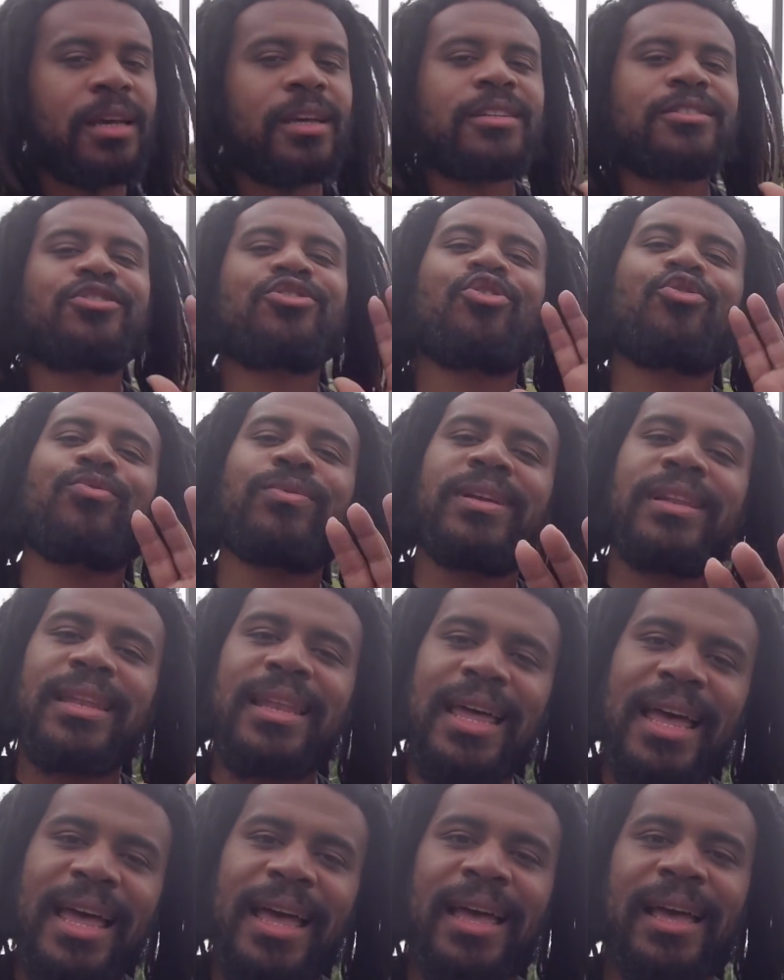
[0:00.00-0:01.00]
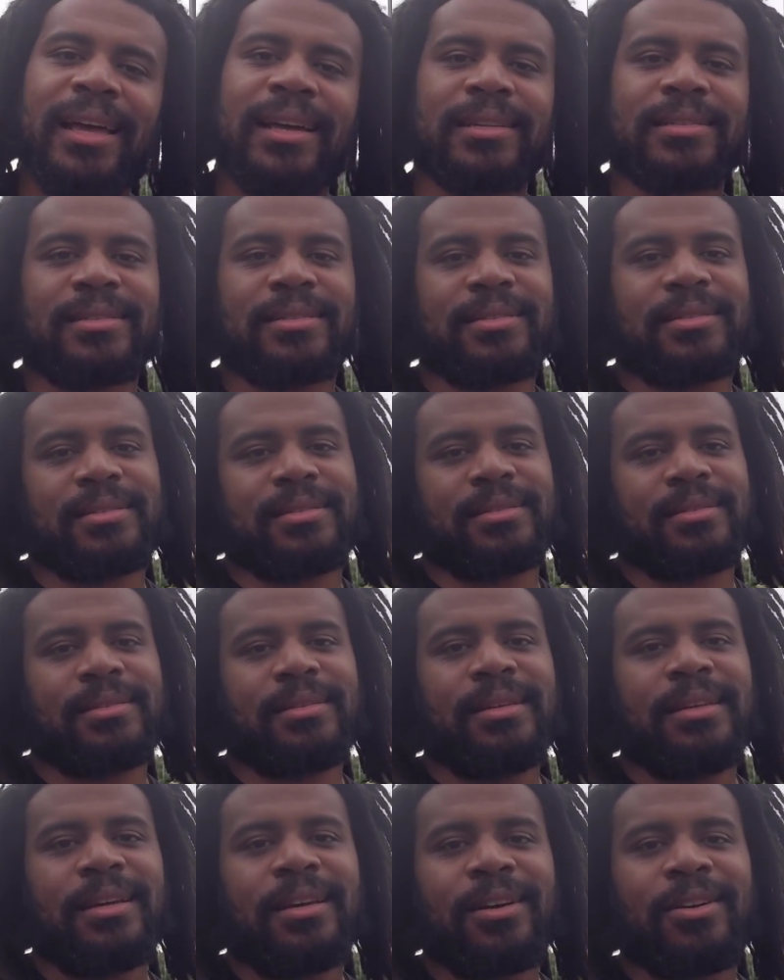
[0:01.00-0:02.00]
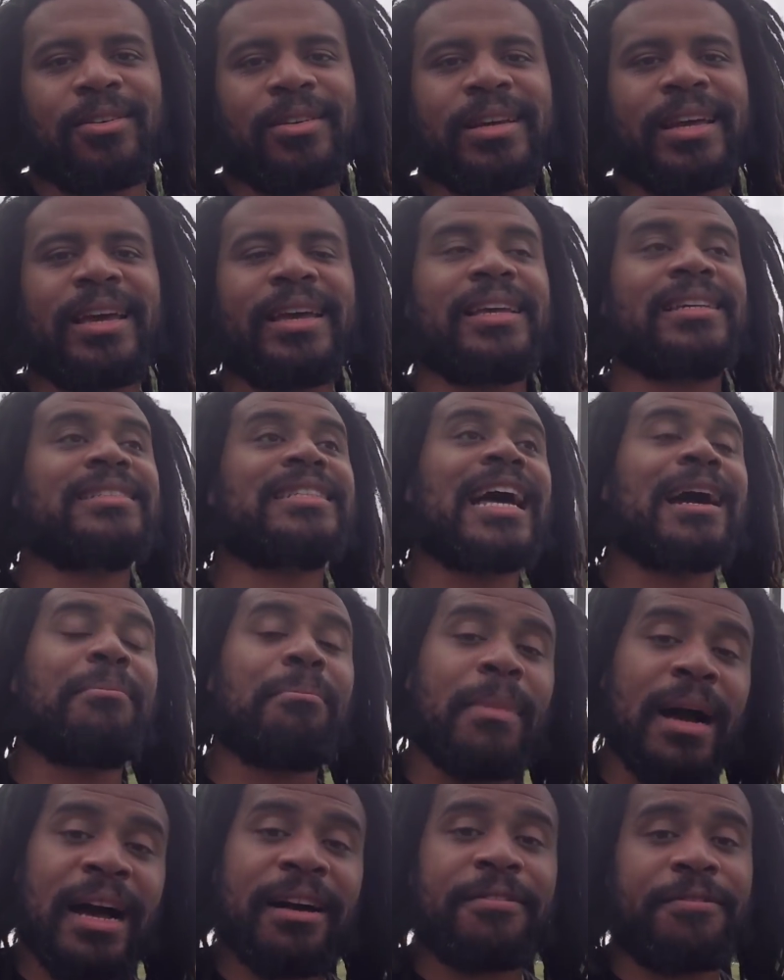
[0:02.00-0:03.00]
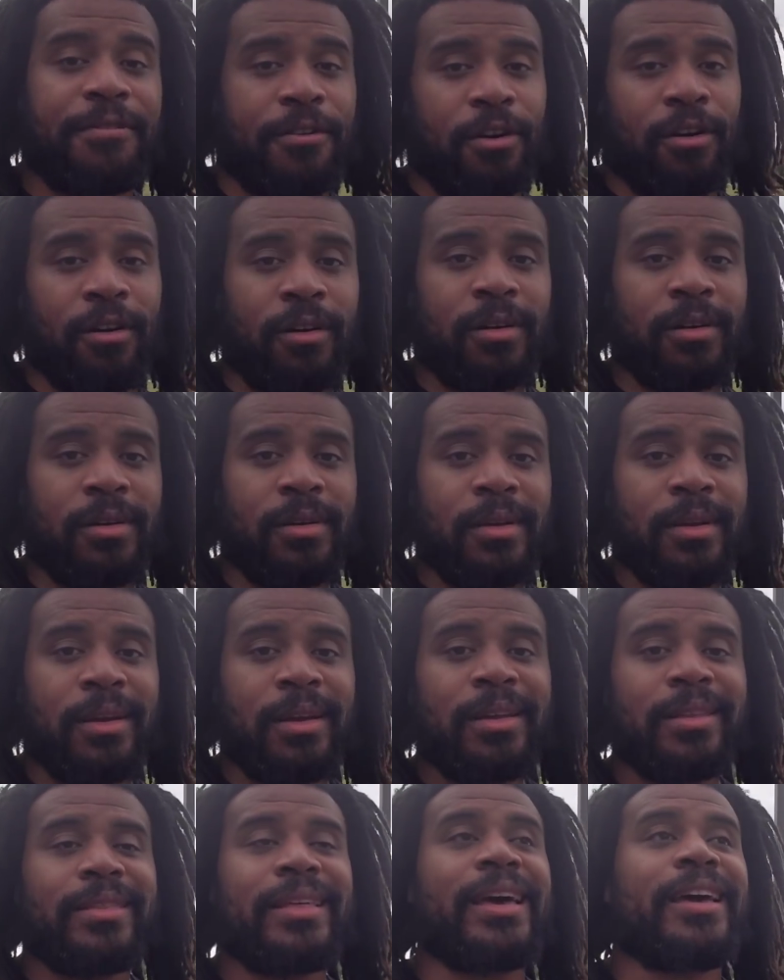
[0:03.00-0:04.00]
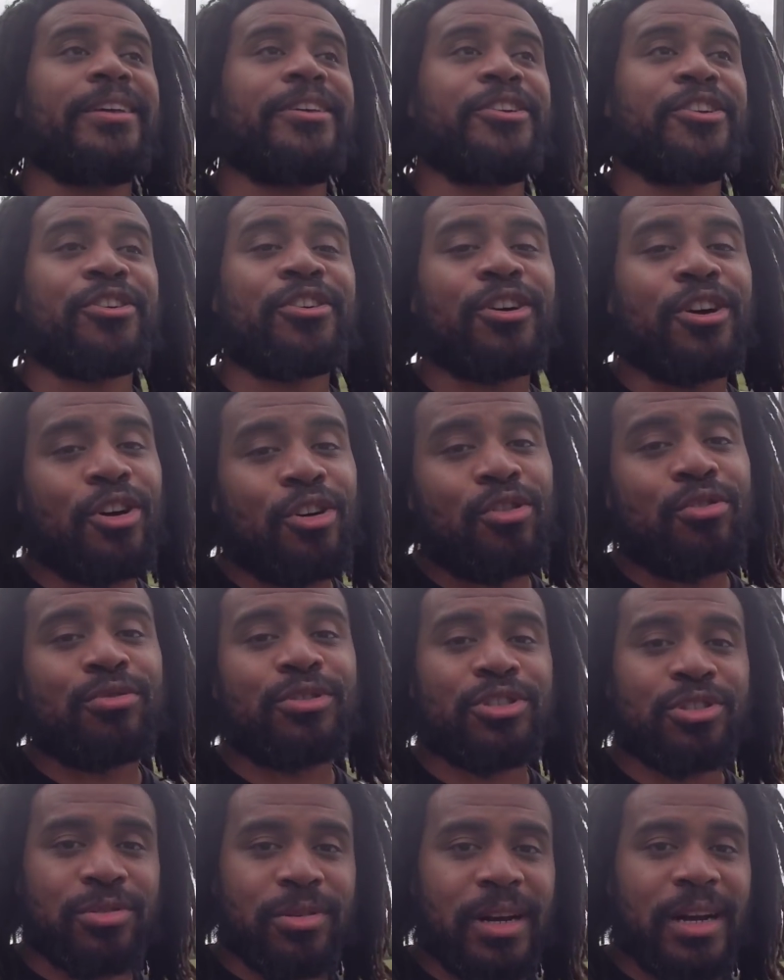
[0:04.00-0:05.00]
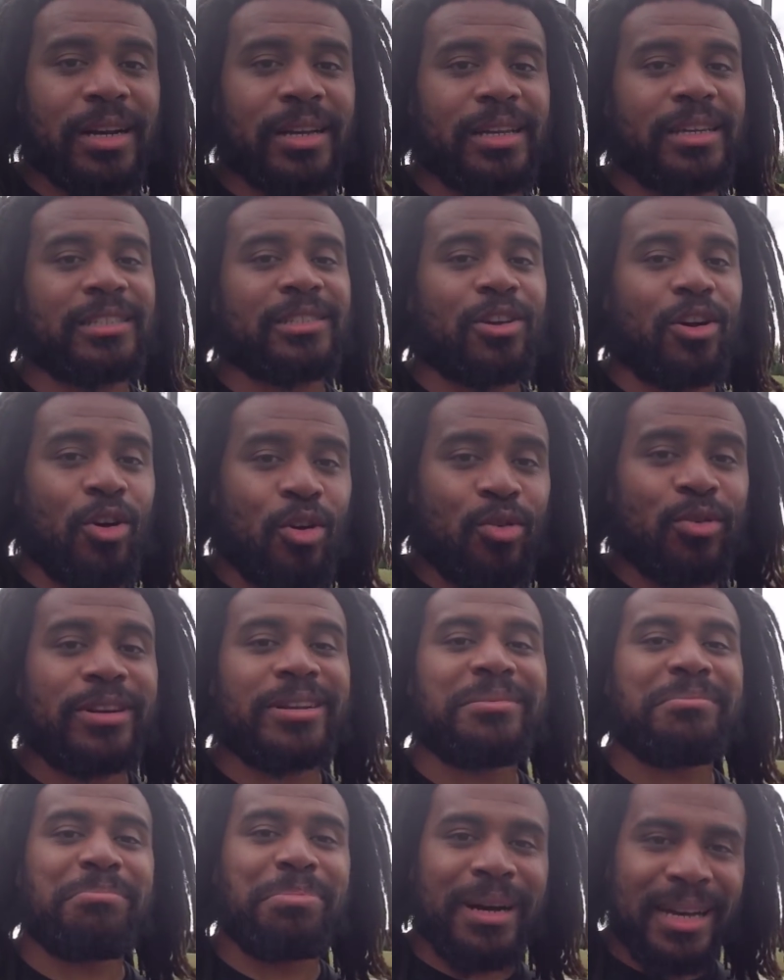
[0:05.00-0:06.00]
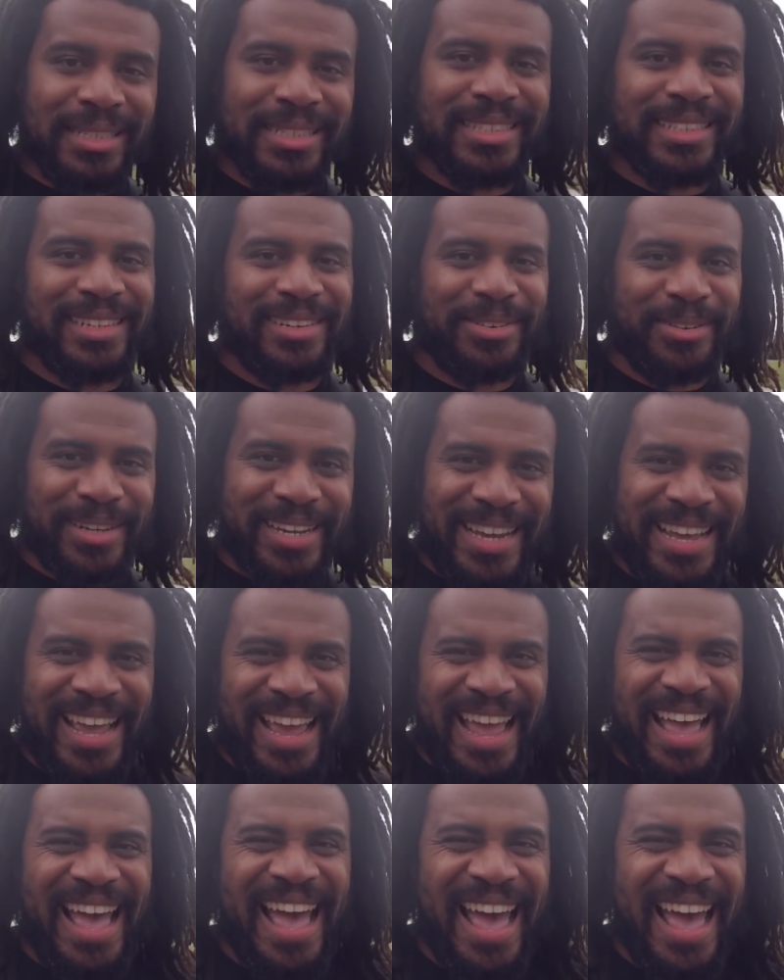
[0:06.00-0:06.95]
So relax, okay? It's not my fault that your old truck is old and busted, okay?